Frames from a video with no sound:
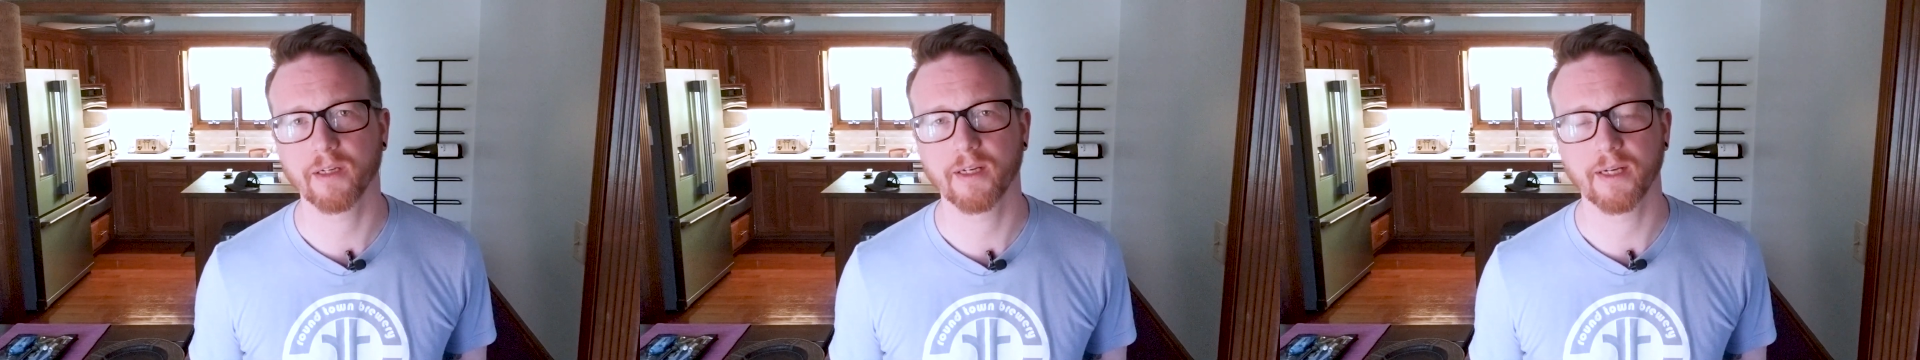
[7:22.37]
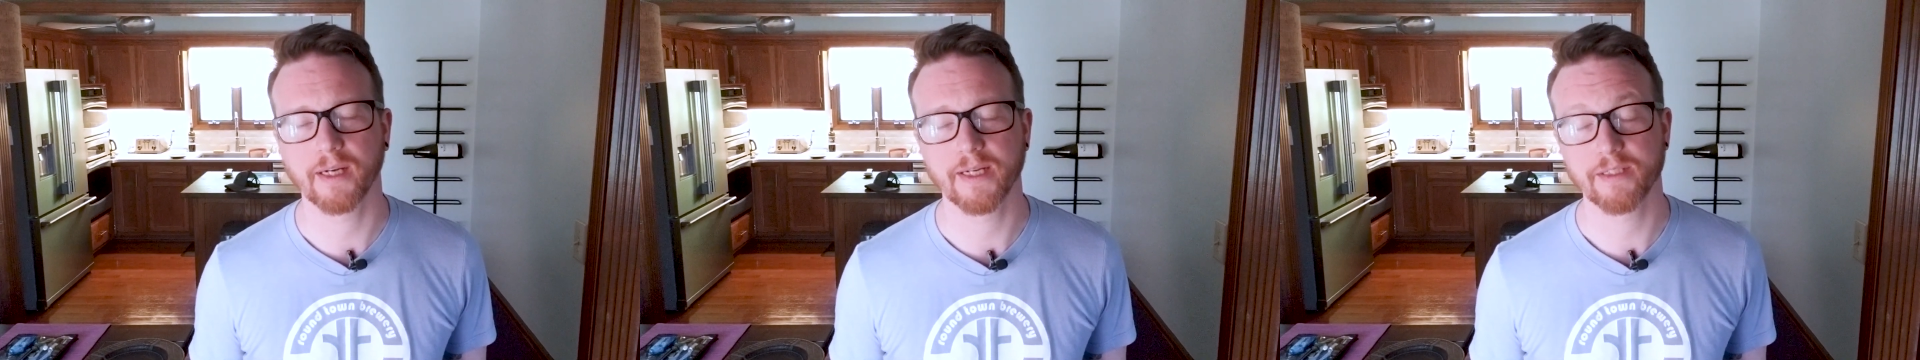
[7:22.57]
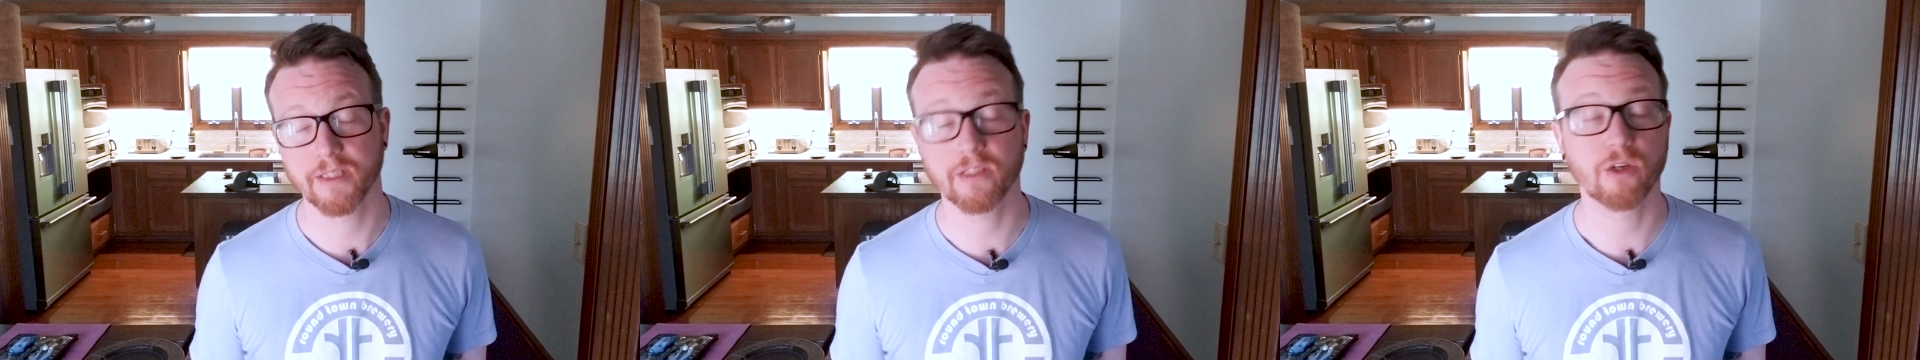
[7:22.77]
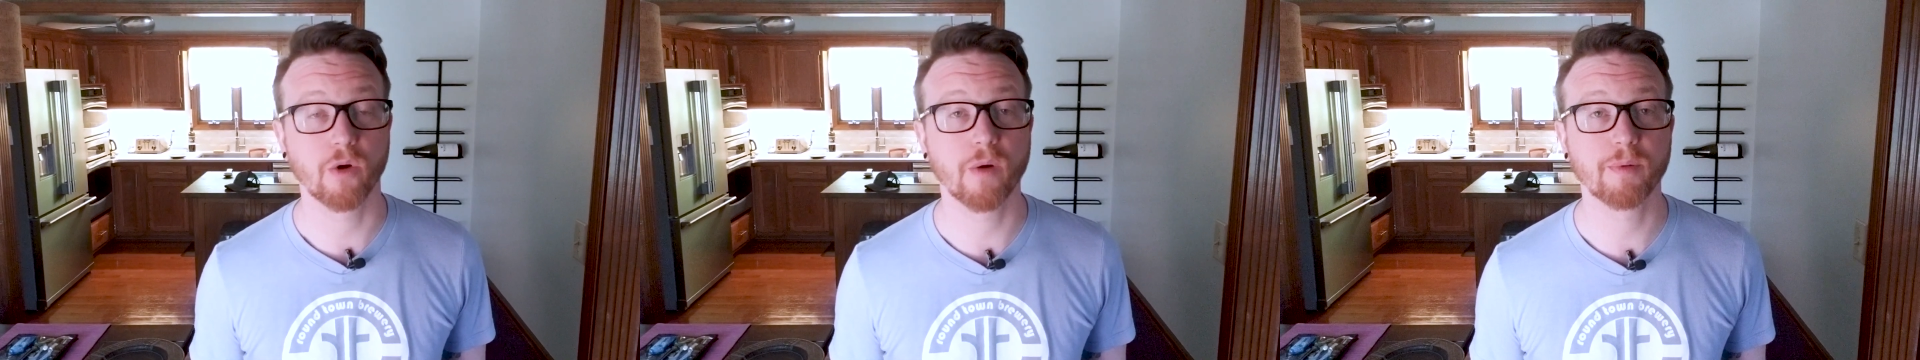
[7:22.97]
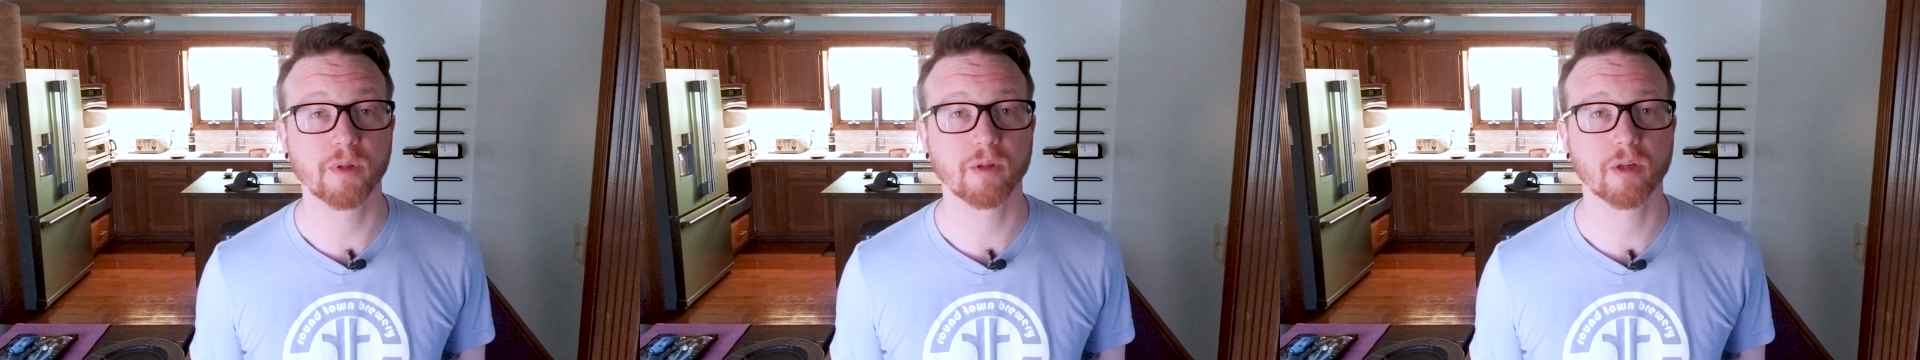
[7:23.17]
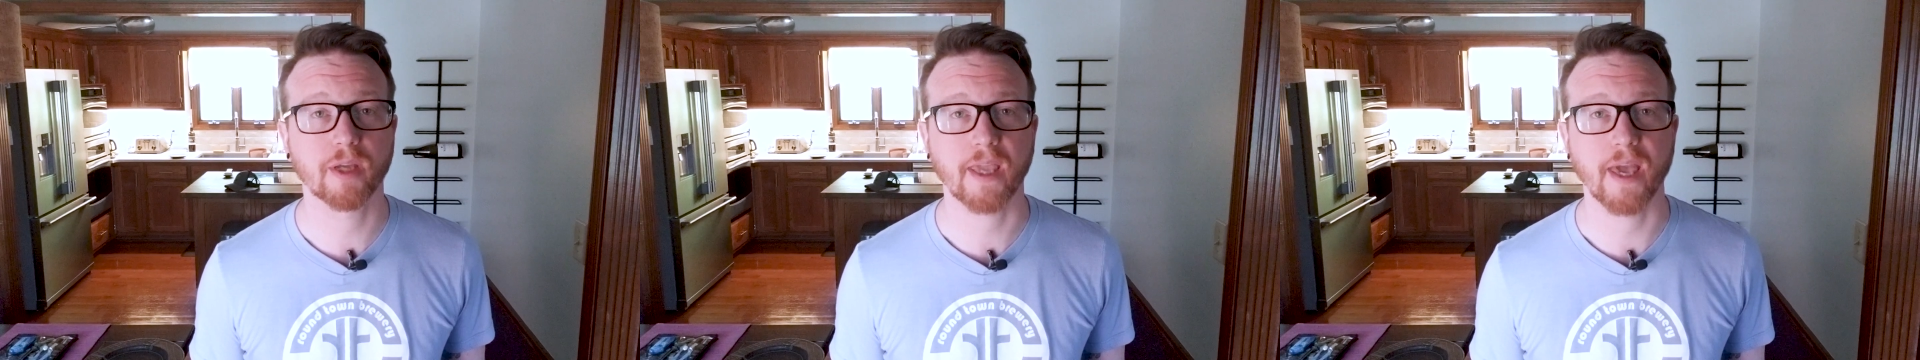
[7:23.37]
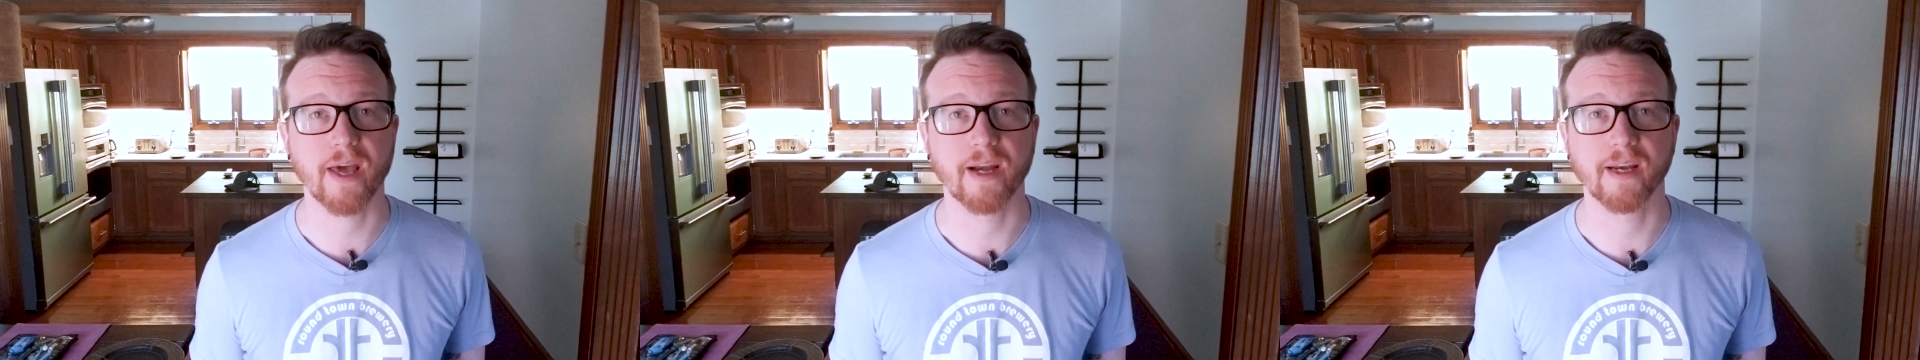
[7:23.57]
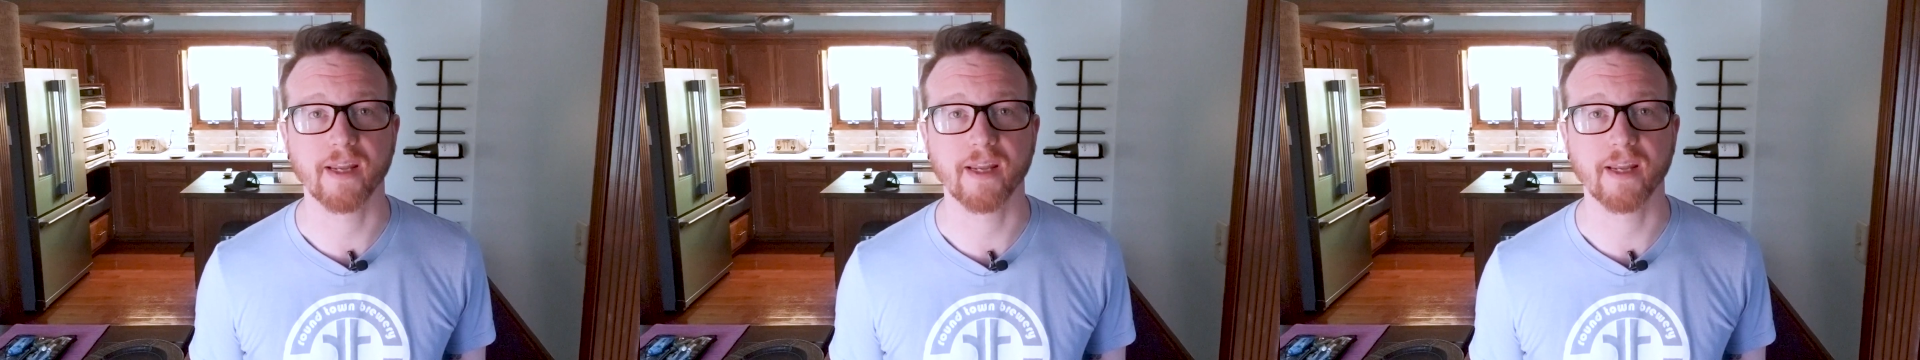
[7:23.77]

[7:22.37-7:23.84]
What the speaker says: I did go up and look at it,